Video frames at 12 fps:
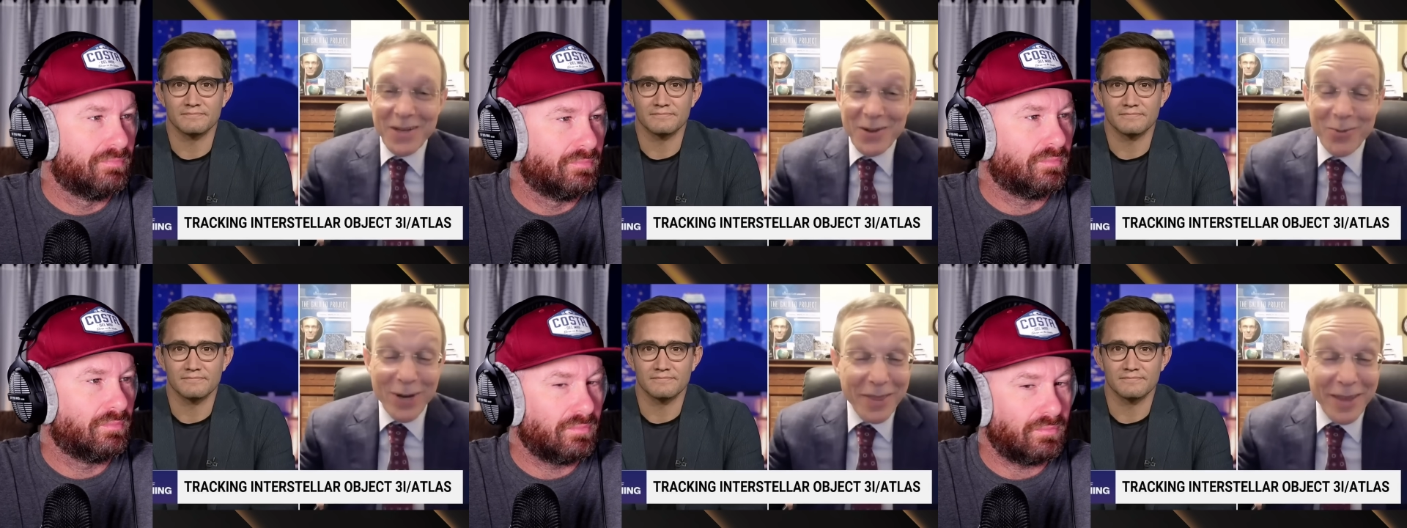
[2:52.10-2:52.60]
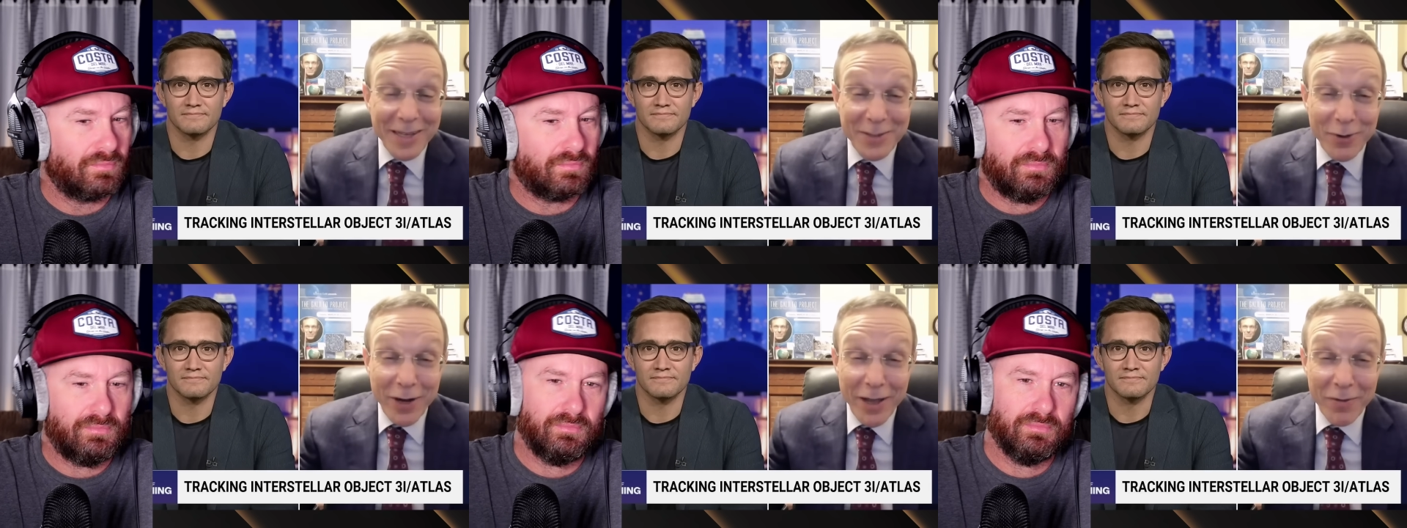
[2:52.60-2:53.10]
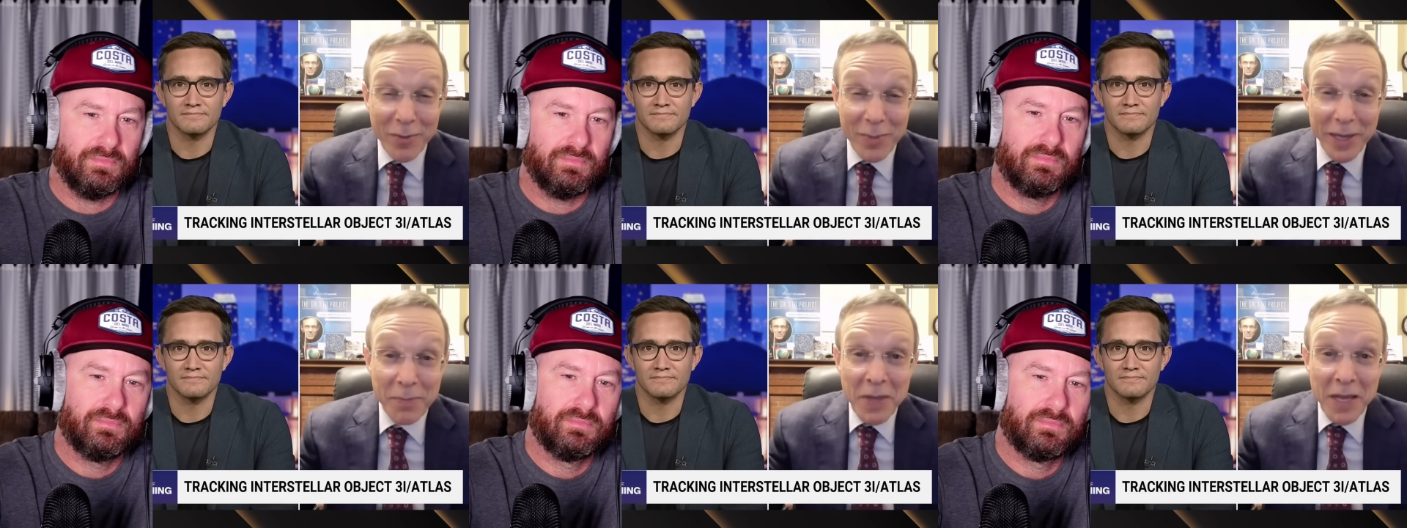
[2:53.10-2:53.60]
Speaker 1: Well, thanks for having
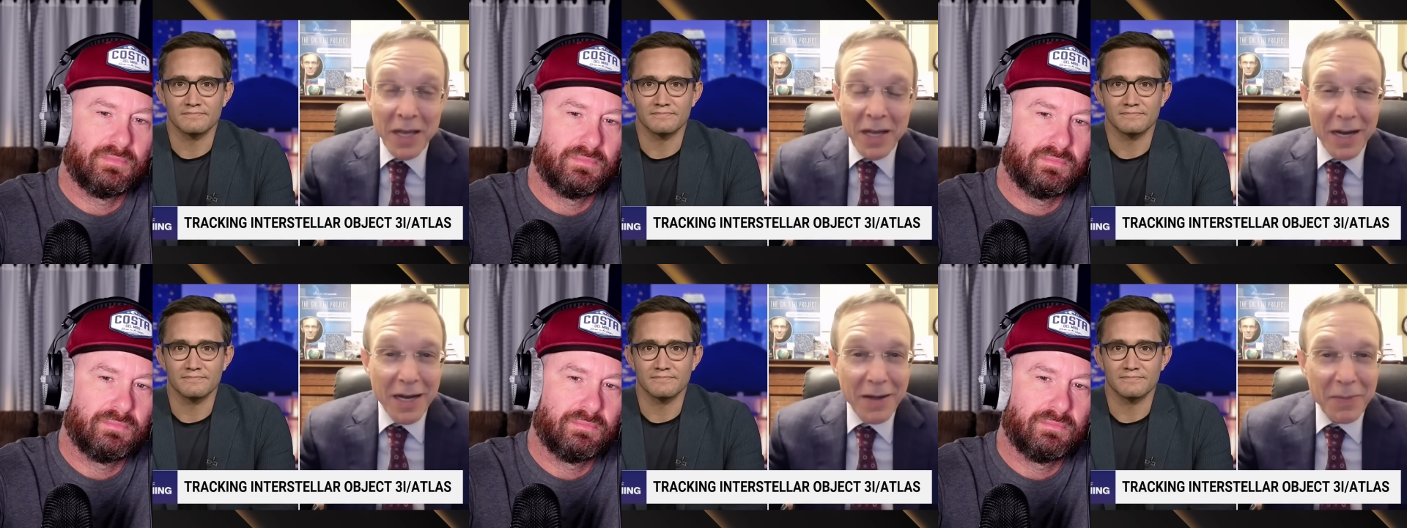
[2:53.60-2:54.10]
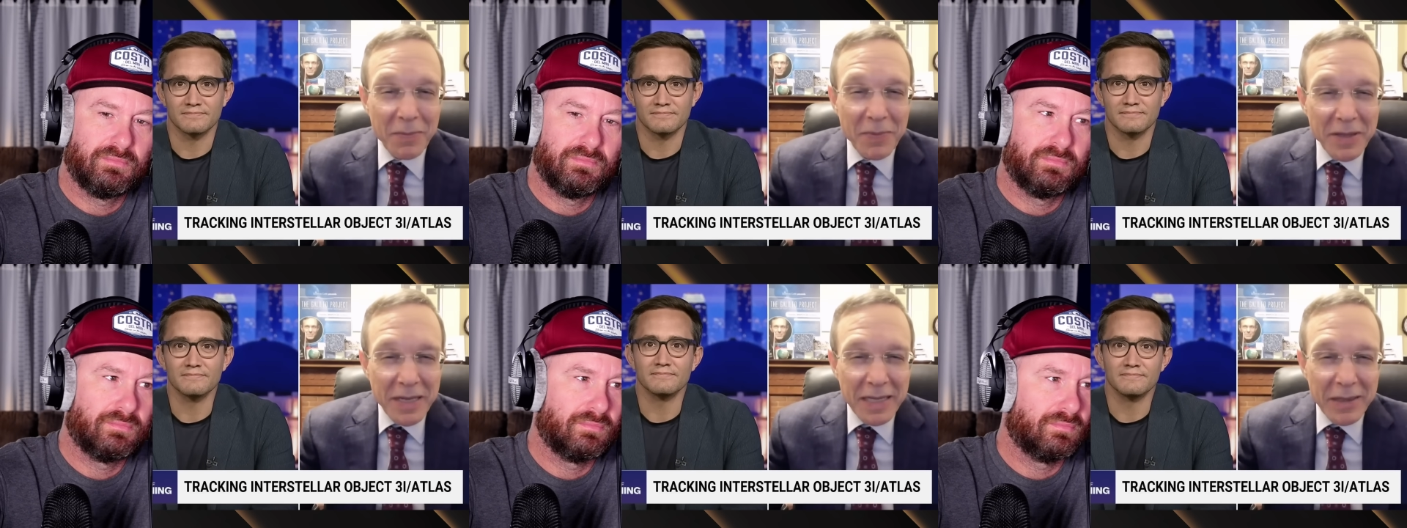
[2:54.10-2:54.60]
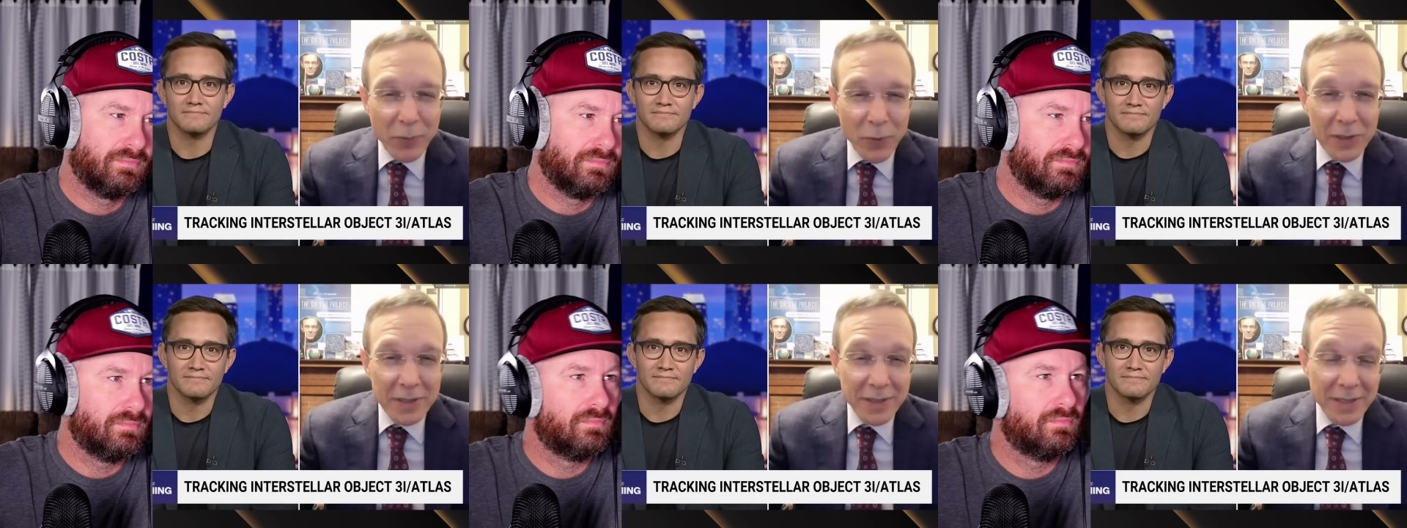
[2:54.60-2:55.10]
me. It
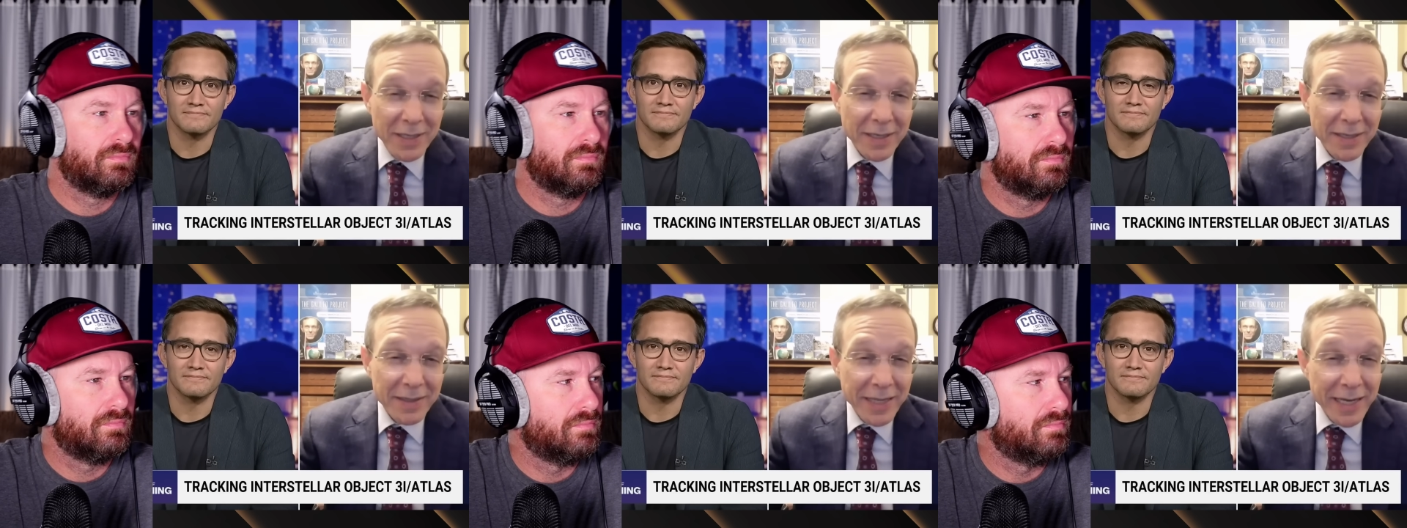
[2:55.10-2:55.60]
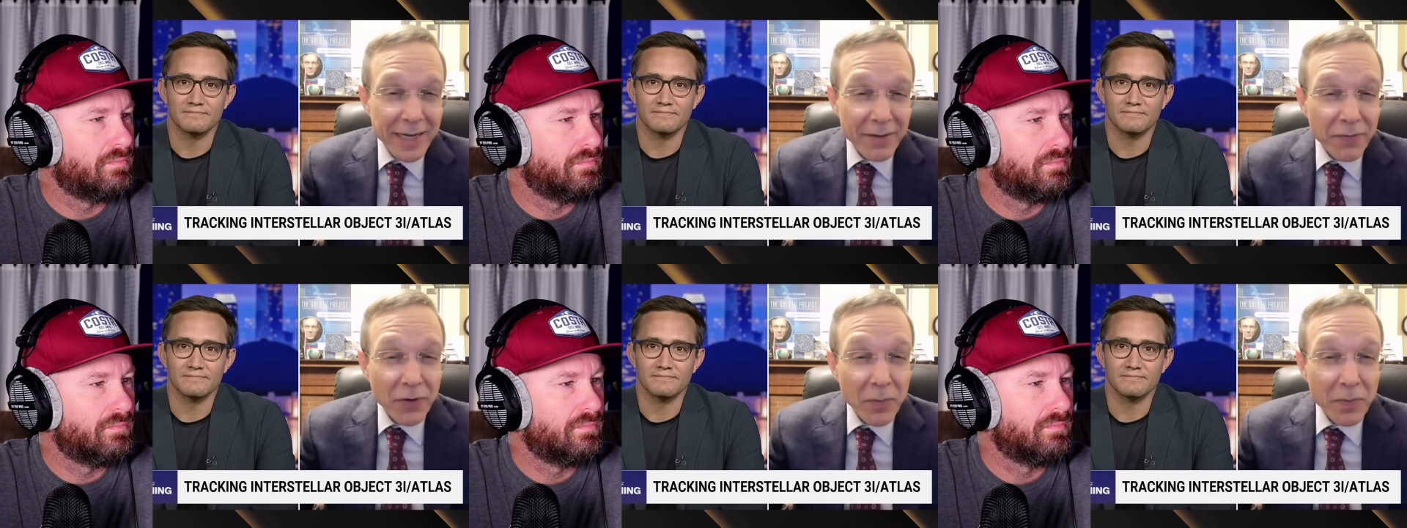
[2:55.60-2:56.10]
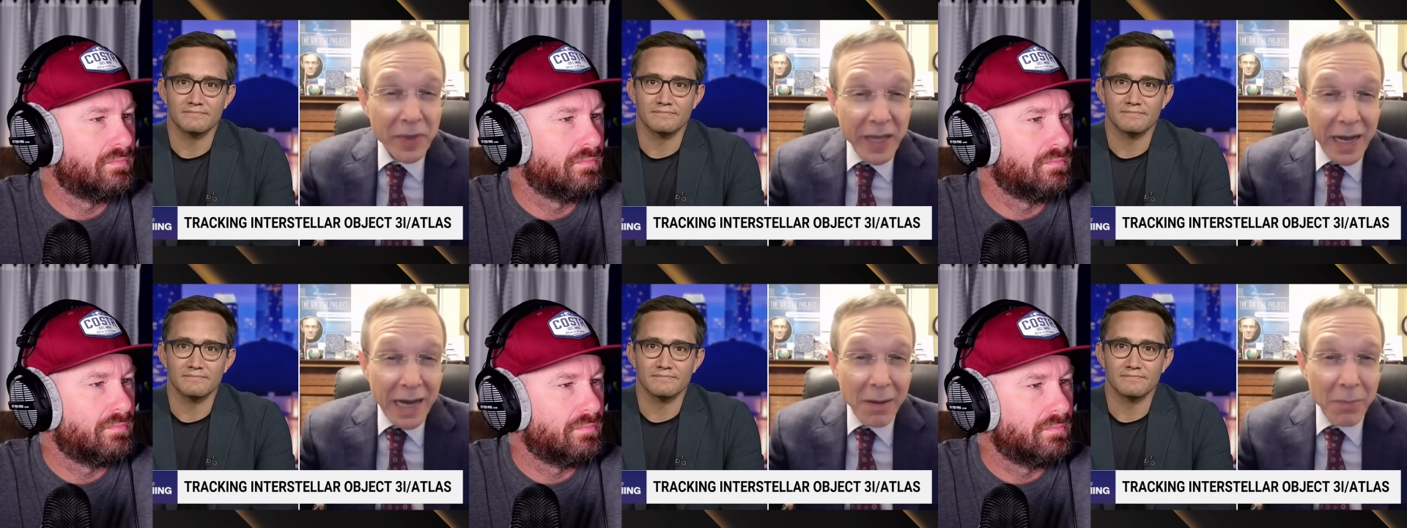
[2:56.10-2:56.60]
was uh, data from the
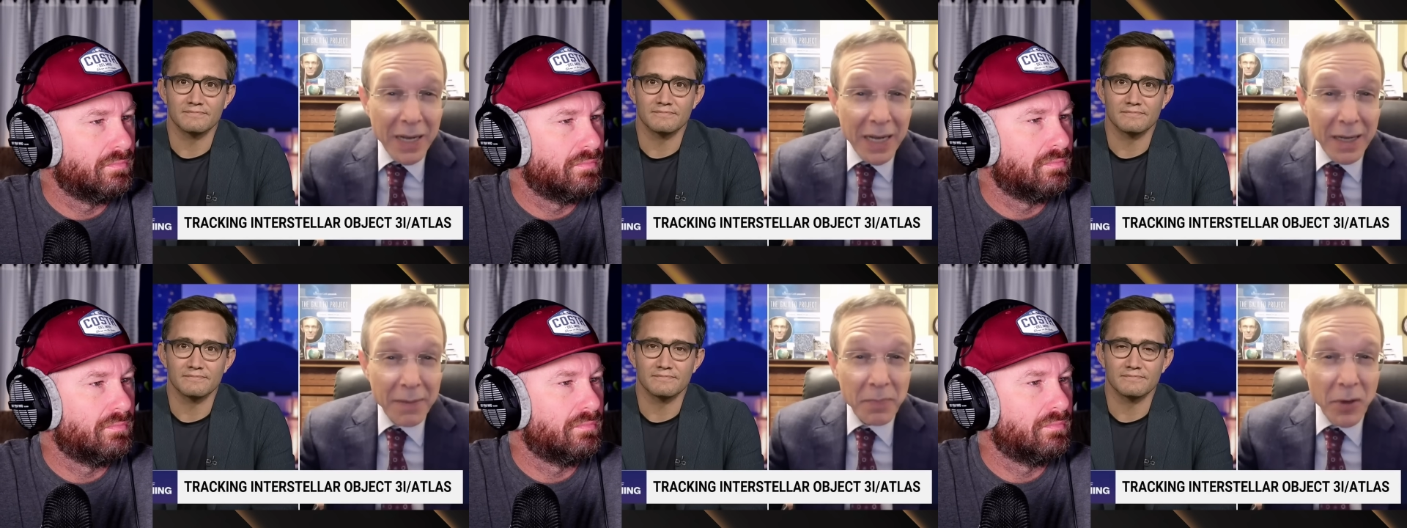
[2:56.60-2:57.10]
ALMA